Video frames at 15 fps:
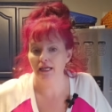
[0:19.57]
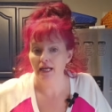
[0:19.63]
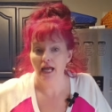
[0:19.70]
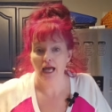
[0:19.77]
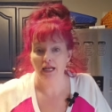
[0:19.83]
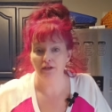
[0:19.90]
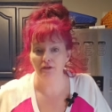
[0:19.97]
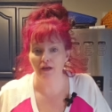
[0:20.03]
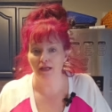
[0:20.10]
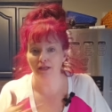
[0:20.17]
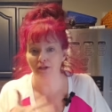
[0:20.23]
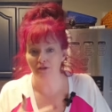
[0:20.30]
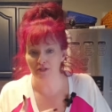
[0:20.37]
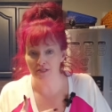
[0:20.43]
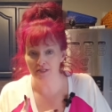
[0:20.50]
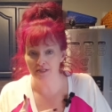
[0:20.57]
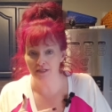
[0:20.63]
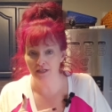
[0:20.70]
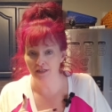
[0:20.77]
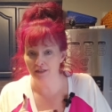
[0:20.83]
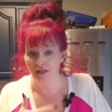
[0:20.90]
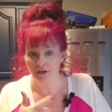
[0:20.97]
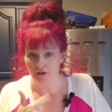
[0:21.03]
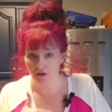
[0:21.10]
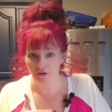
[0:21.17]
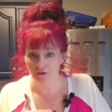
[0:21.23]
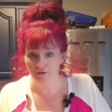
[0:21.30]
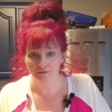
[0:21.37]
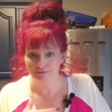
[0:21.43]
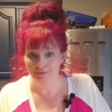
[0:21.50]
And this is
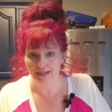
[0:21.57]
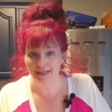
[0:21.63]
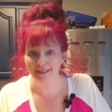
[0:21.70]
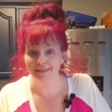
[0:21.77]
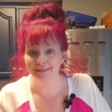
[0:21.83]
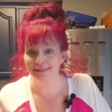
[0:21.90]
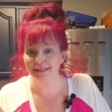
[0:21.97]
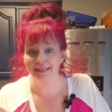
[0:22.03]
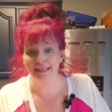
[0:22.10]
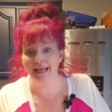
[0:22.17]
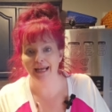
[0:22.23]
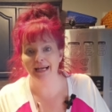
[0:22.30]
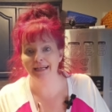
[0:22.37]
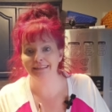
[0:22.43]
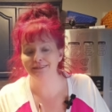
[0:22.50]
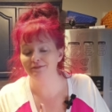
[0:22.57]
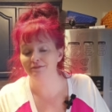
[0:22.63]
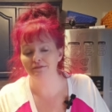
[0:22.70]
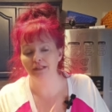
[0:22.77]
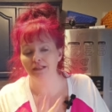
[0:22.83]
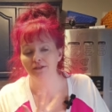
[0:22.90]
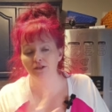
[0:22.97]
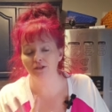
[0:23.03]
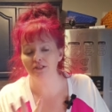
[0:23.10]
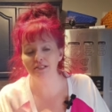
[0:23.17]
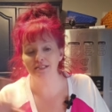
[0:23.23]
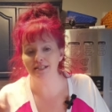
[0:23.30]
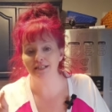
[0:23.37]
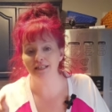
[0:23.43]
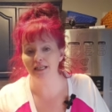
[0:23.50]
another mic that I had. Thank goodness
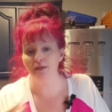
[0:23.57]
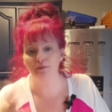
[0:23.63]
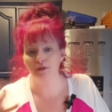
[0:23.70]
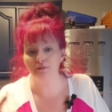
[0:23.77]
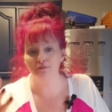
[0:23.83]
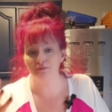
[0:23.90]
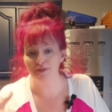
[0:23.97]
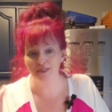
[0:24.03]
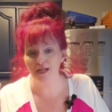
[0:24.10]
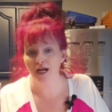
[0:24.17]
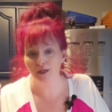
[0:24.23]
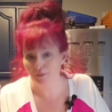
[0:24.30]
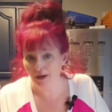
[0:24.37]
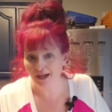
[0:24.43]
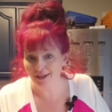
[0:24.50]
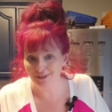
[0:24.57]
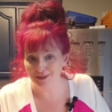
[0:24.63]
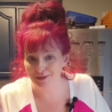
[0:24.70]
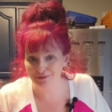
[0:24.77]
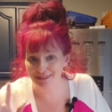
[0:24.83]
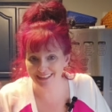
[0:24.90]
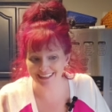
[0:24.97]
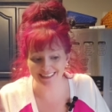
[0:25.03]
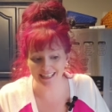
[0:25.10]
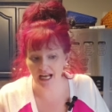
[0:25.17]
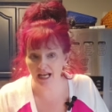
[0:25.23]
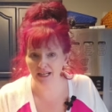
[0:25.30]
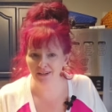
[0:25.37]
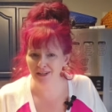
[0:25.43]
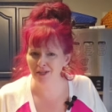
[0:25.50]
I keep them stockpiled because I
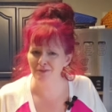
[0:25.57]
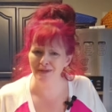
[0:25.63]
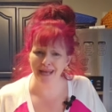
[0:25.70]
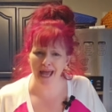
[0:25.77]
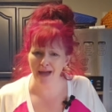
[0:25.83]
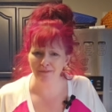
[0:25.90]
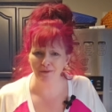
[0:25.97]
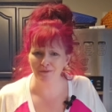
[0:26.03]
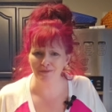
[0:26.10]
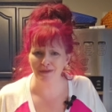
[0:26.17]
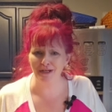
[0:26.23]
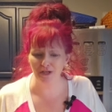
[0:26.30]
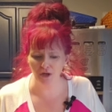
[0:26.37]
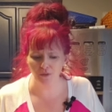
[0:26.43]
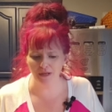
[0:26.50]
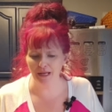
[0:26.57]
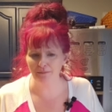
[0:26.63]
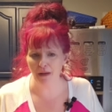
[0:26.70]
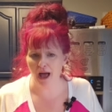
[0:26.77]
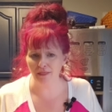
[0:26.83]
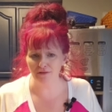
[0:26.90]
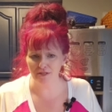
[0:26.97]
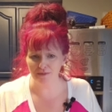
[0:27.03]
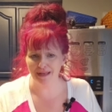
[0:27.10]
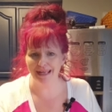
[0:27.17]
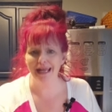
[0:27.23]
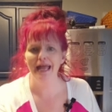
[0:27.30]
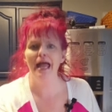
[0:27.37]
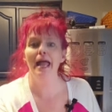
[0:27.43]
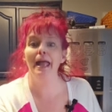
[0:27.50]
don't know what happened with my new one. It bothers me.
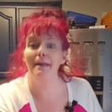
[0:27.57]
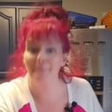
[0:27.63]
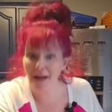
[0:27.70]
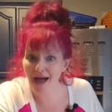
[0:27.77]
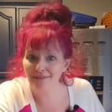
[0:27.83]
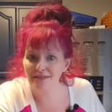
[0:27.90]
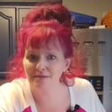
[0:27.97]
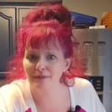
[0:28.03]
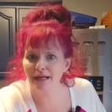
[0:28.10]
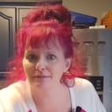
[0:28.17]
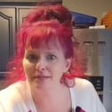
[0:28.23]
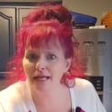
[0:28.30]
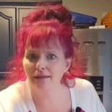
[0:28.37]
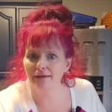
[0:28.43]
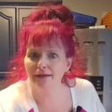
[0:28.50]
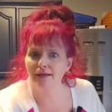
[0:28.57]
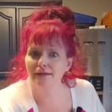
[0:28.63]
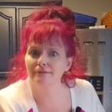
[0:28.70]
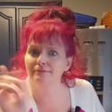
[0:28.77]
It bothers me, I'm telling you.